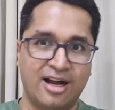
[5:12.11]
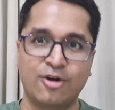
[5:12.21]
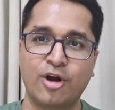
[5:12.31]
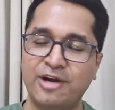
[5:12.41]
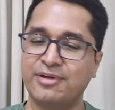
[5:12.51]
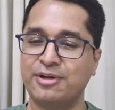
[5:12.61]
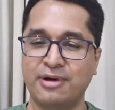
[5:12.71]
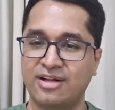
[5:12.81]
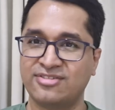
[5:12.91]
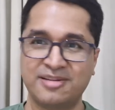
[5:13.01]
annoyed when you
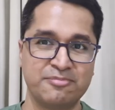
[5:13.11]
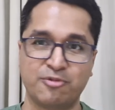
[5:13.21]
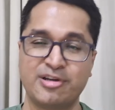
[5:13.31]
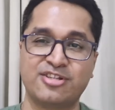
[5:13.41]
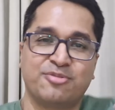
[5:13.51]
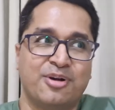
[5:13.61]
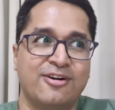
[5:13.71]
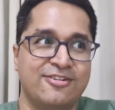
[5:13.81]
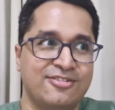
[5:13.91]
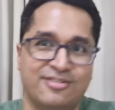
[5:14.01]
ask them questions
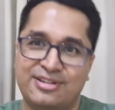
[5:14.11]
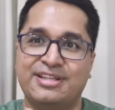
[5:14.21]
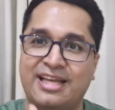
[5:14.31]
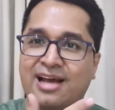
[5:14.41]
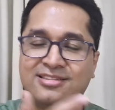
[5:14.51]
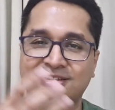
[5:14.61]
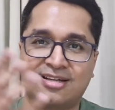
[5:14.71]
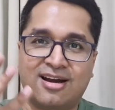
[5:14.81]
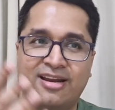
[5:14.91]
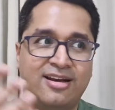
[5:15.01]
because they are
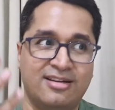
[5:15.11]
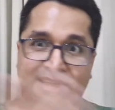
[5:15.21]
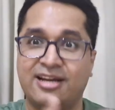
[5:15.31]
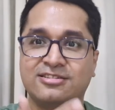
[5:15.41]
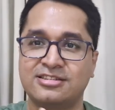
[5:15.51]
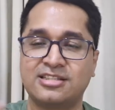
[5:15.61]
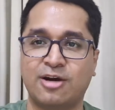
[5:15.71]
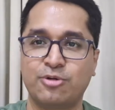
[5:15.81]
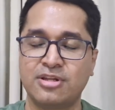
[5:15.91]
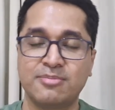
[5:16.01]
just trying they are just
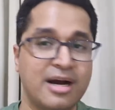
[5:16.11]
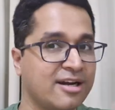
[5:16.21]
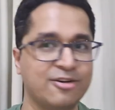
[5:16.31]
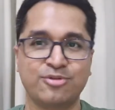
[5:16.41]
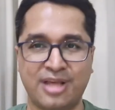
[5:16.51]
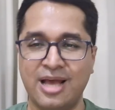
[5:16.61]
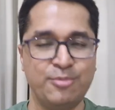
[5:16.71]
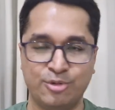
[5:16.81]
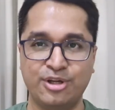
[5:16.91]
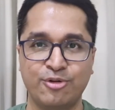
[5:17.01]
out in the market to scam
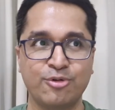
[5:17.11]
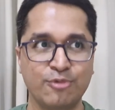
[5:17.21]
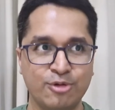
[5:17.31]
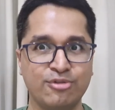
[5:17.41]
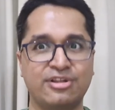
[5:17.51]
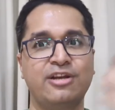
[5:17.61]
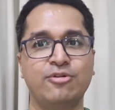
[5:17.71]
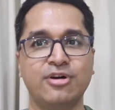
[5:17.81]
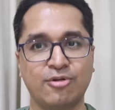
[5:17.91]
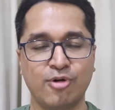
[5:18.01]
you they don't want to sell
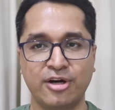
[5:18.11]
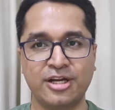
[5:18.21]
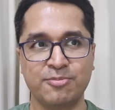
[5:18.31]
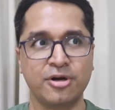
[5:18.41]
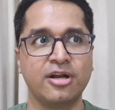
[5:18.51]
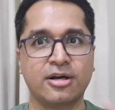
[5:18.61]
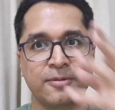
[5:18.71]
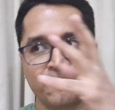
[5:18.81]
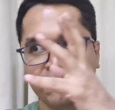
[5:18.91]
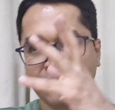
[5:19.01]
you a quality product